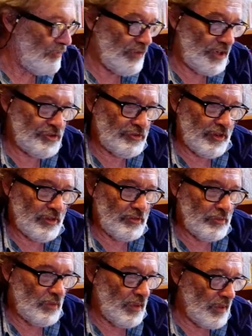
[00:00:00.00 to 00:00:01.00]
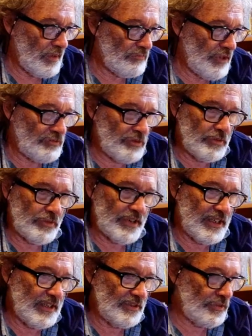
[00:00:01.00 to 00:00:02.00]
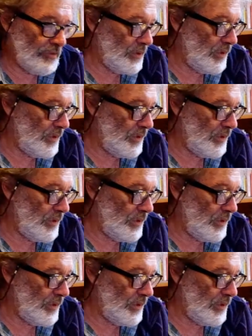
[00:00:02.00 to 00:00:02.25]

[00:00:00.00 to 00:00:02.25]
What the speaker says: retro think, as it